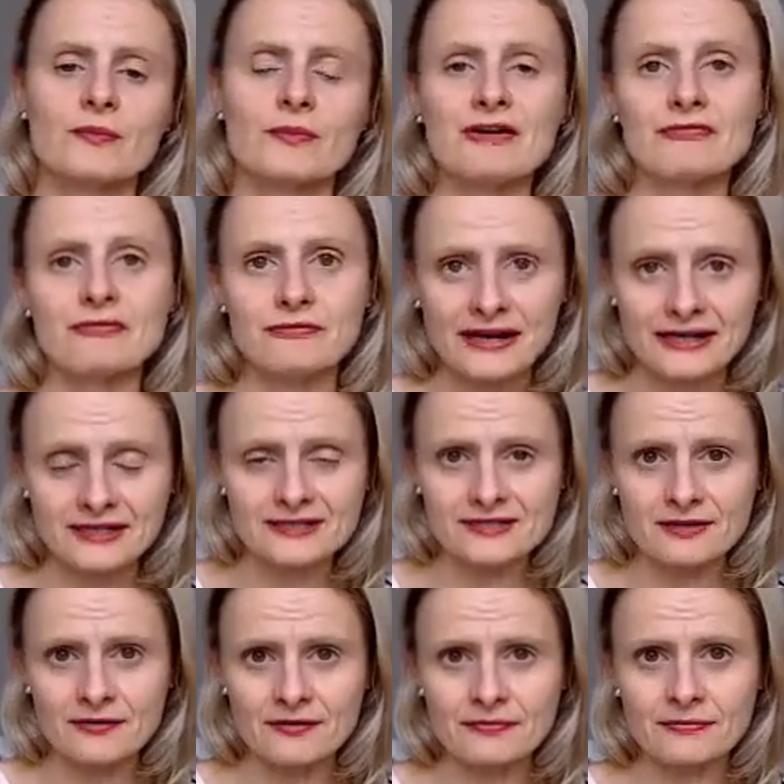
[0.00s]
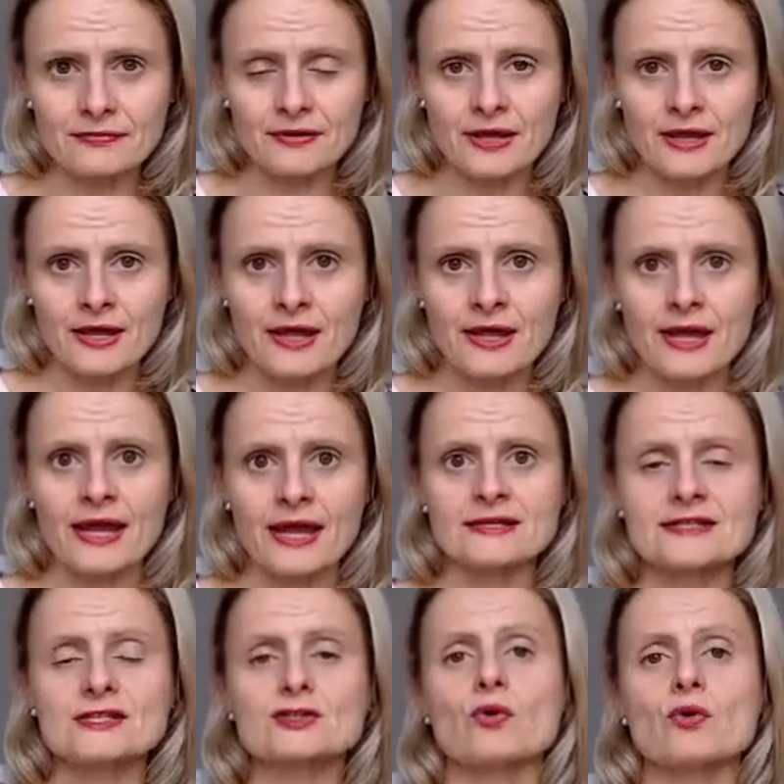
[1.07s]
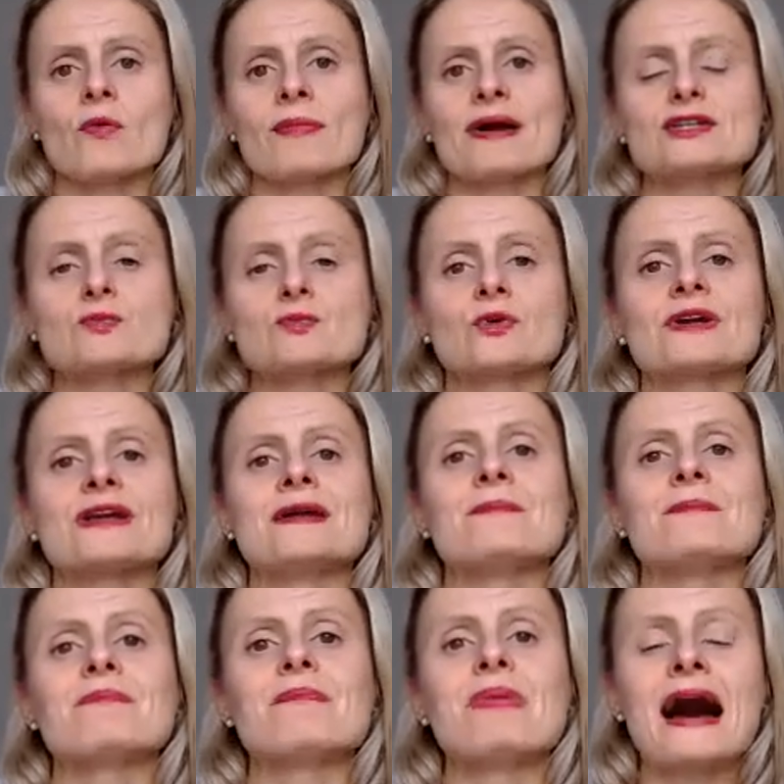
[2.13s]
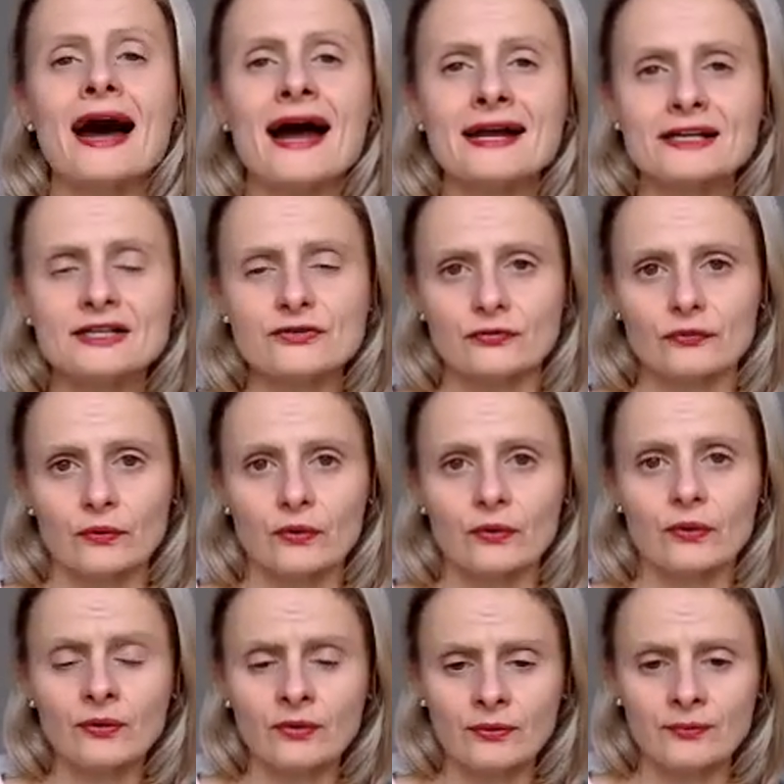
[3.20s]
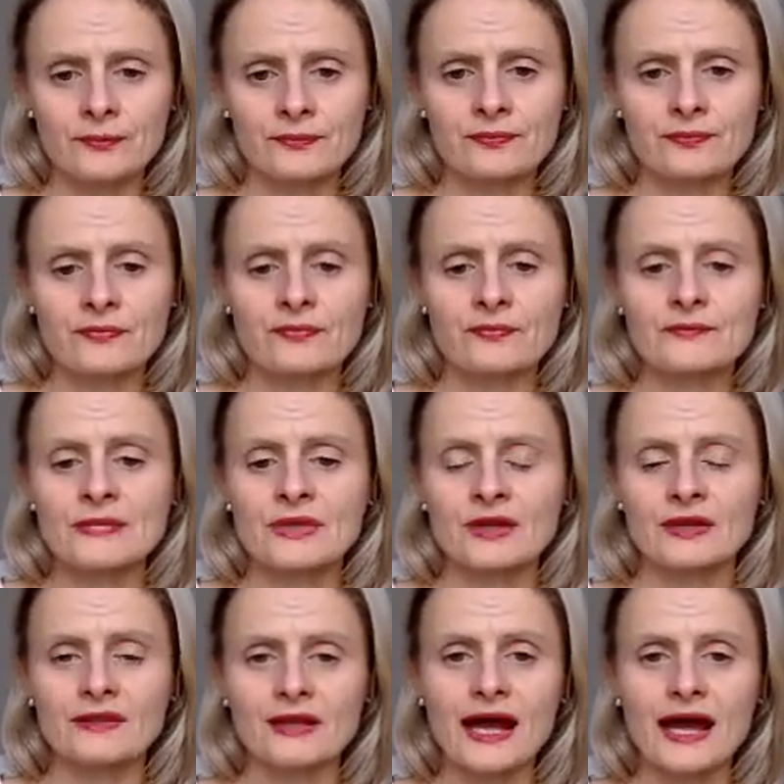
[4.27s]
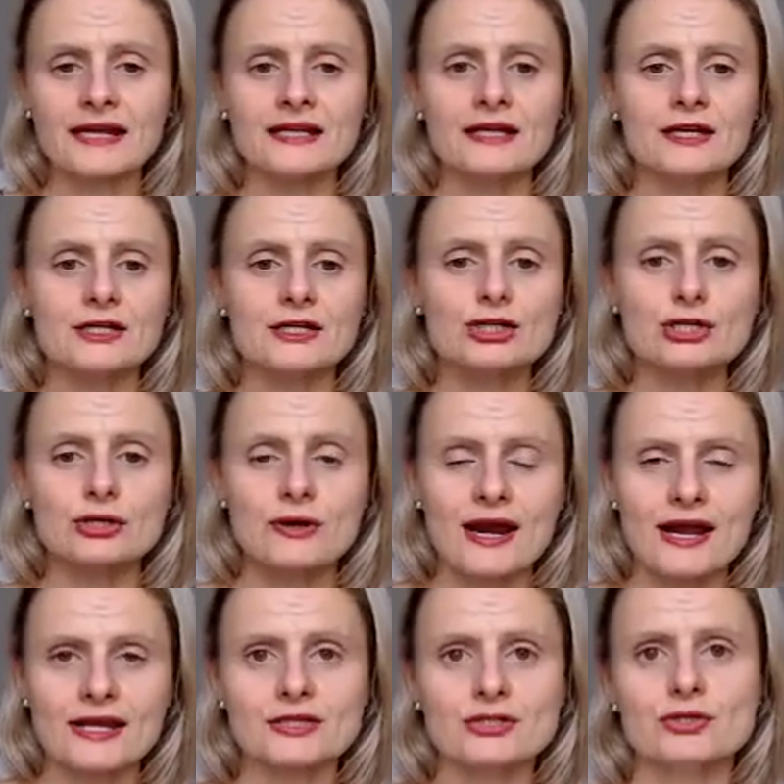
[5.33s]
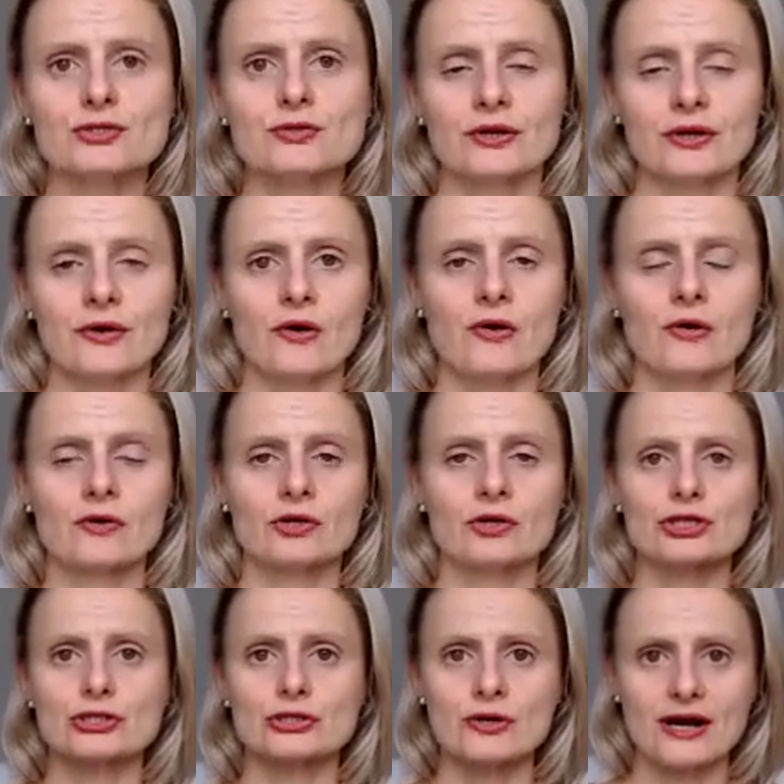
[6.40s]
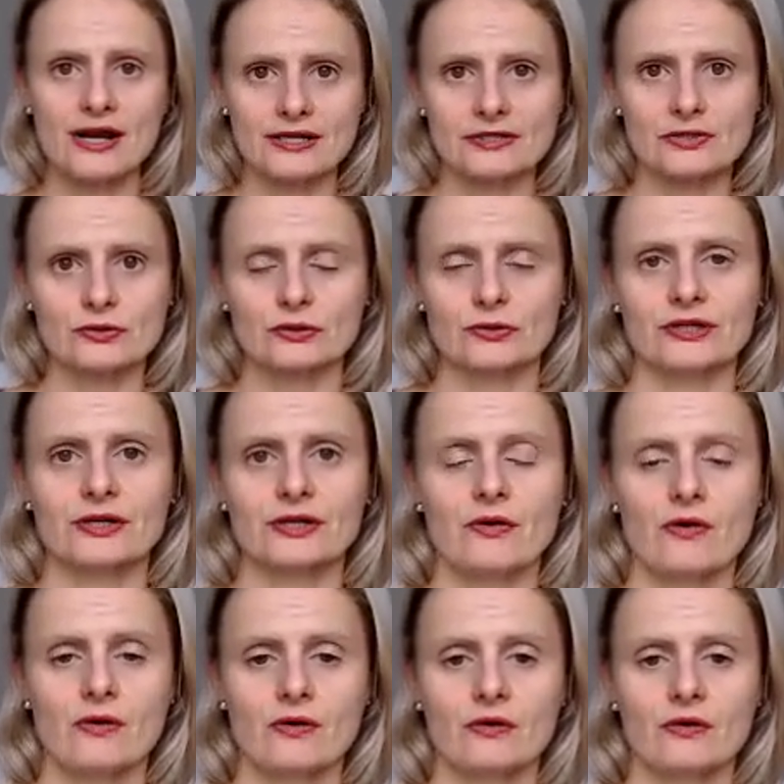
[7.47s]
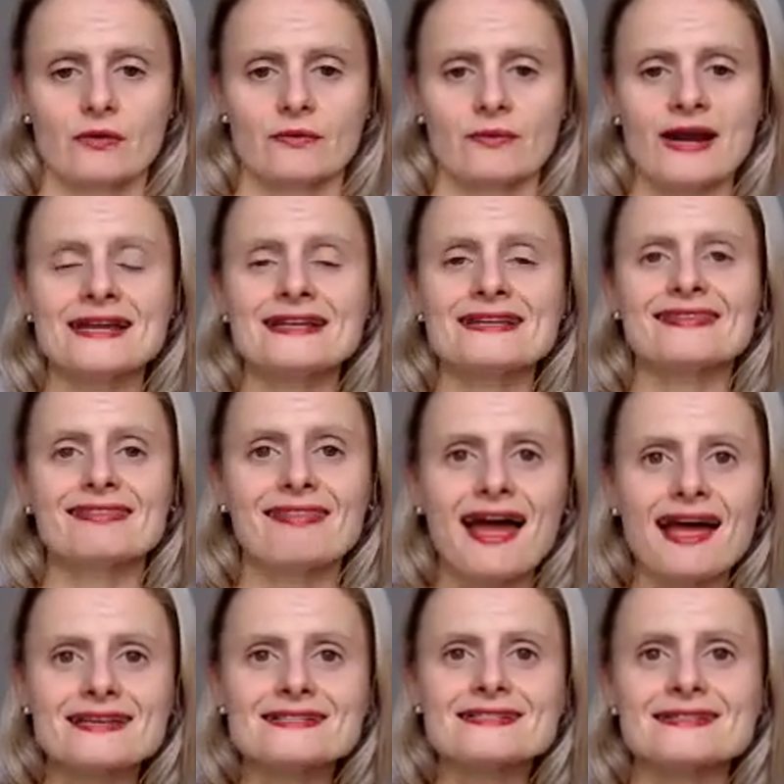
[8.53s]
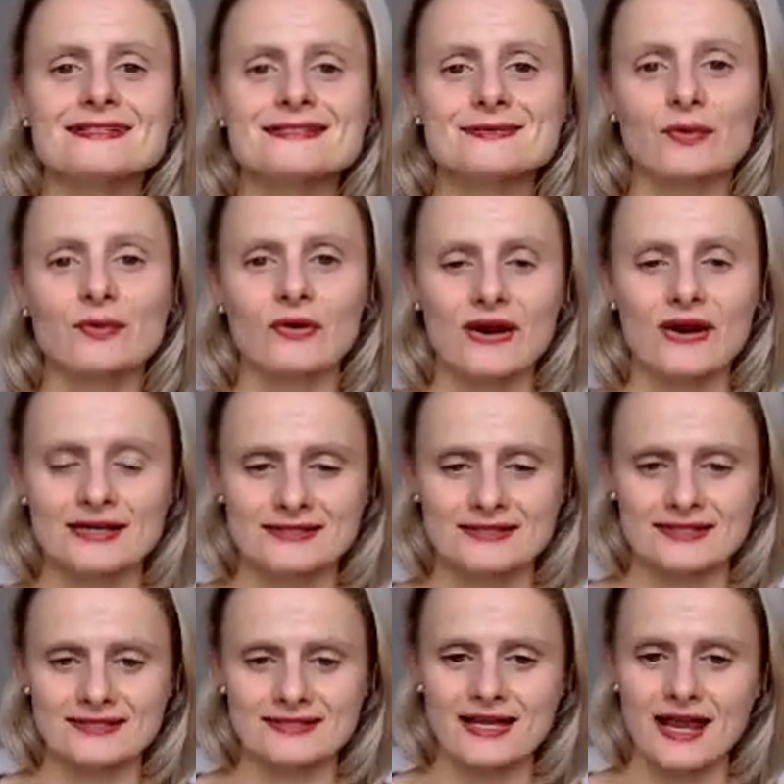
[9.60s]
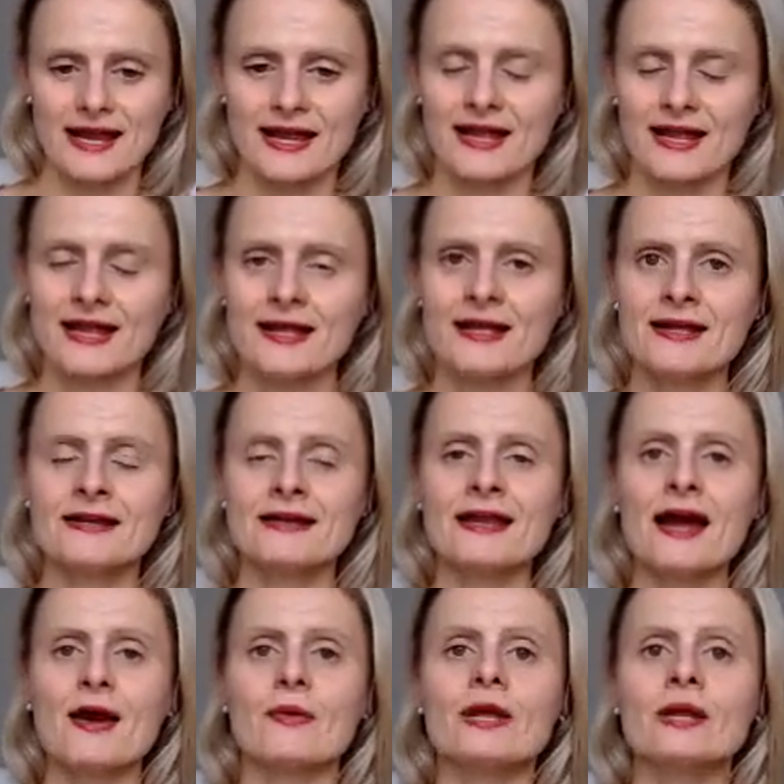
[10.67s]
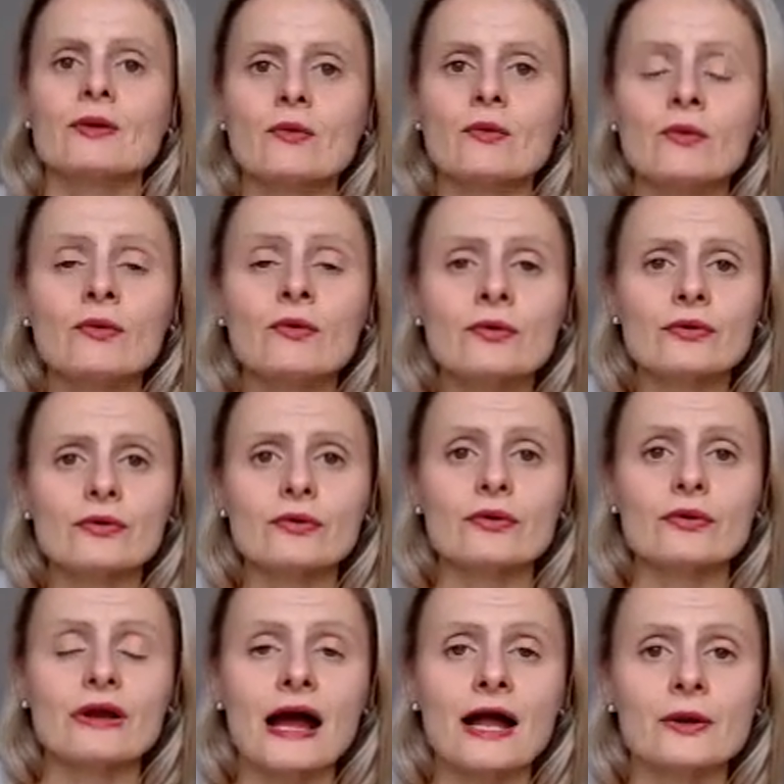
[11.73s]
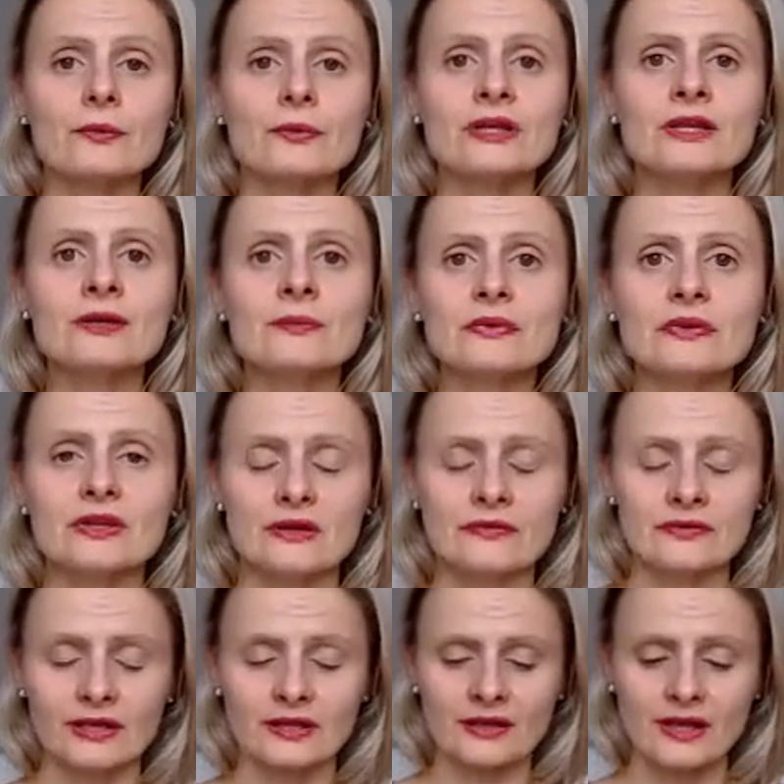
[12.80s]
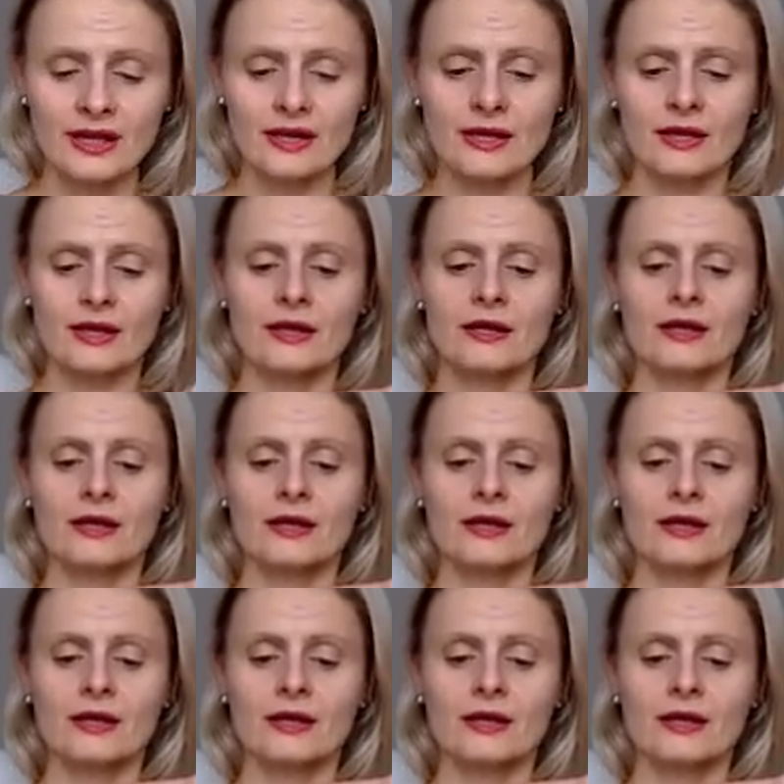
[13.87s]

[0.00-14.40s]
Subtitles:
effective and so much more impactful than trying to do it all, trying to learn it all, right? Less is more, as they say. Now, I really believe that then